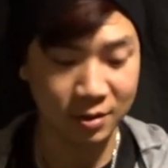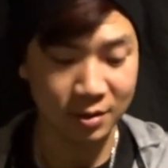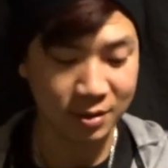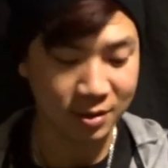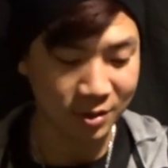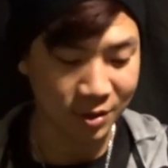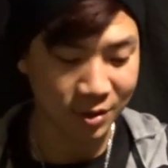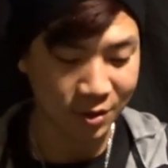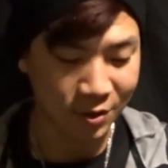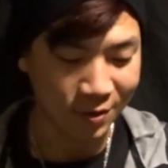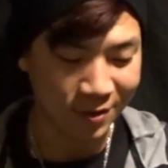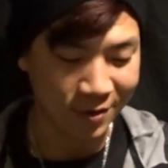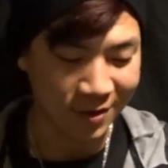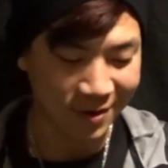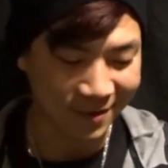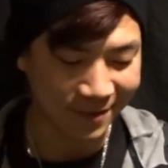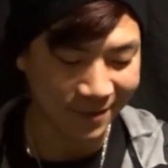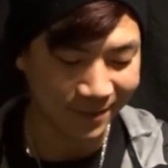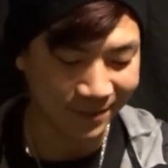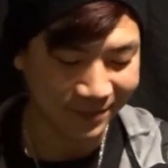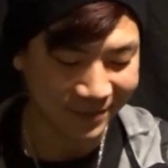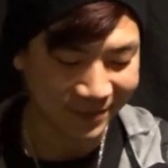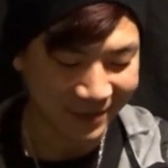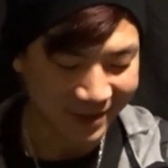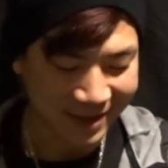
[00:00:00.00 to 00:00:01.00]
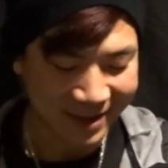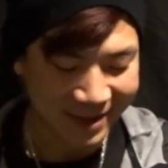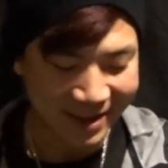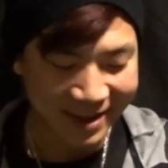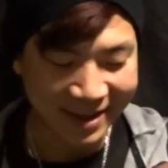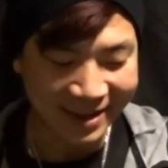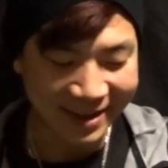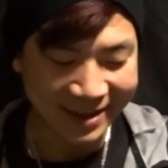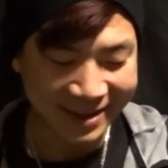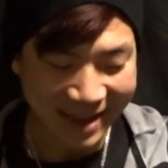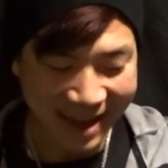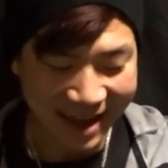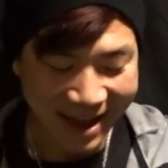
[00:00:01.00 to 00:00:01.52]
So
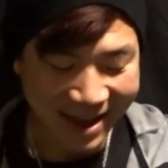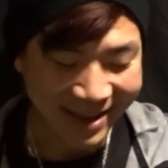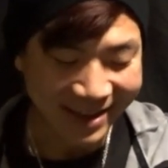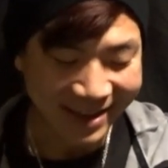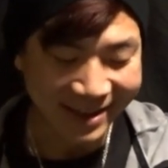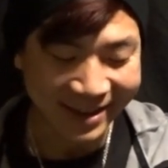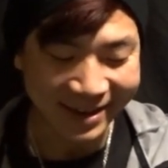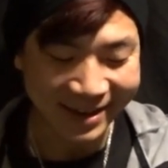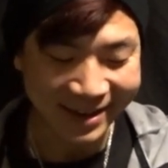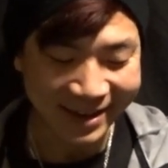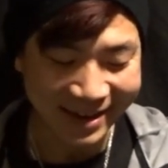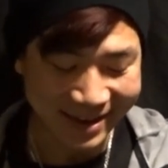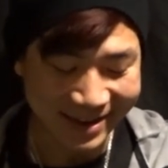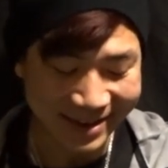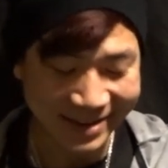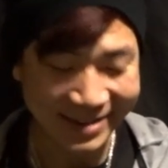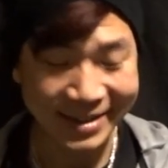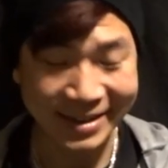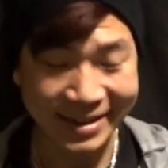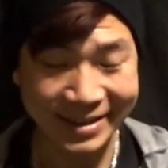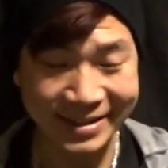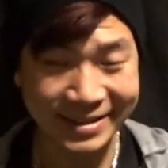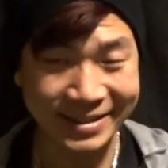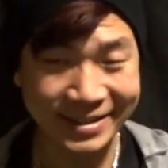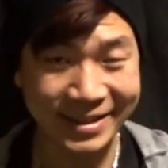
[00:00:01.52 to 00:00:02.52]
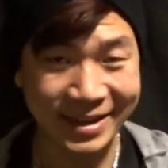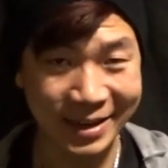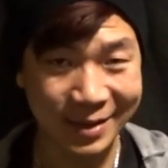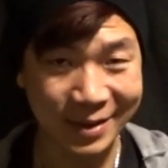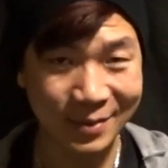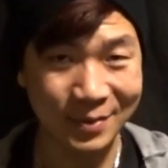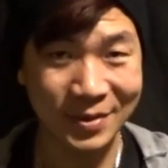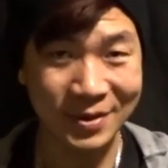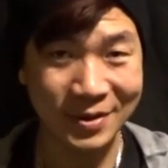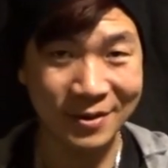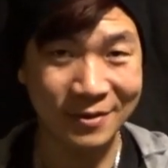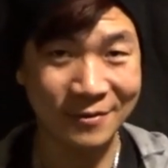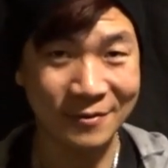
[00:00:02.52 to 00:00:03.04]
yeah, it does take a
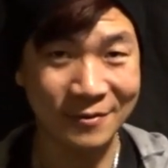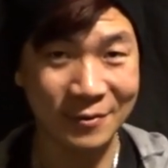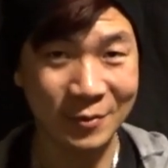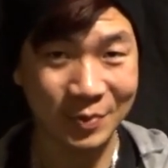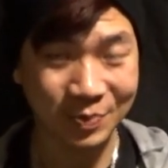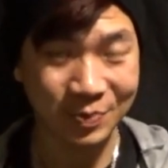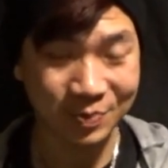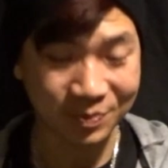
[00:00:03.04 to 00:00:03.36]
bit of